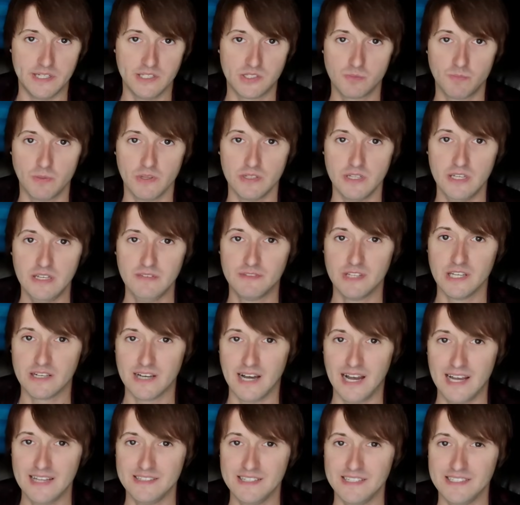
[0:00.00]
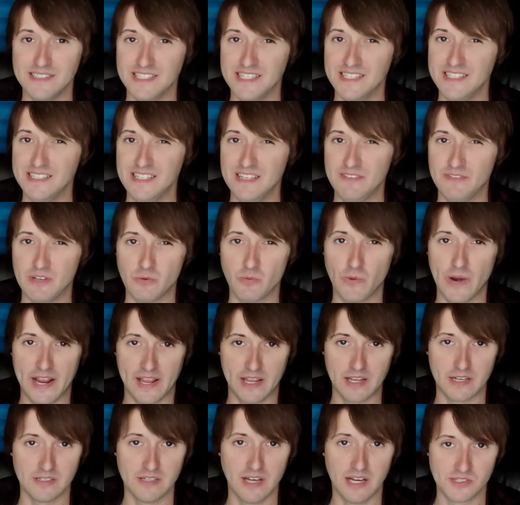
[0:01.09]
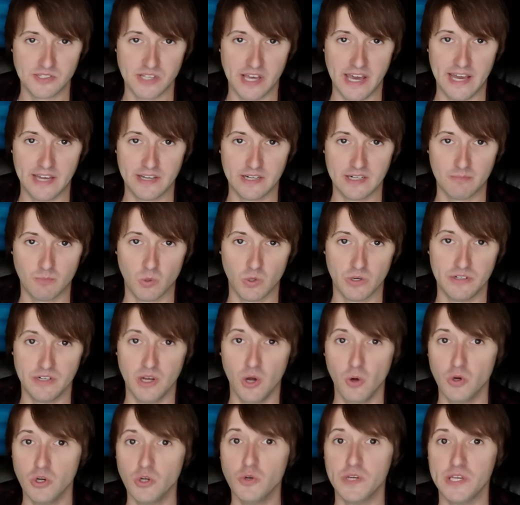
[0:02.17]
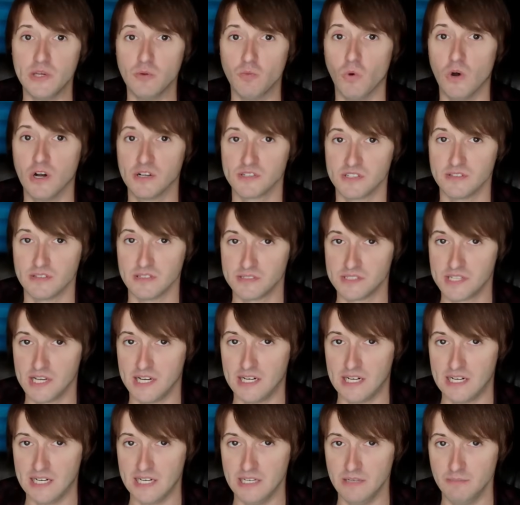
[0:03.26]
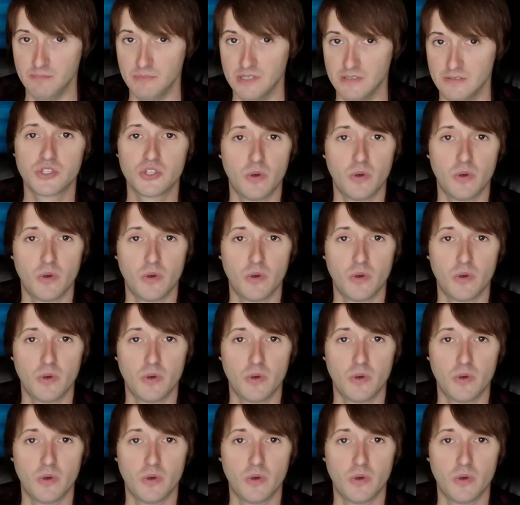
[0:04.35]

it's believed that Kylen didn't even recognize Adam or know who he was at the time.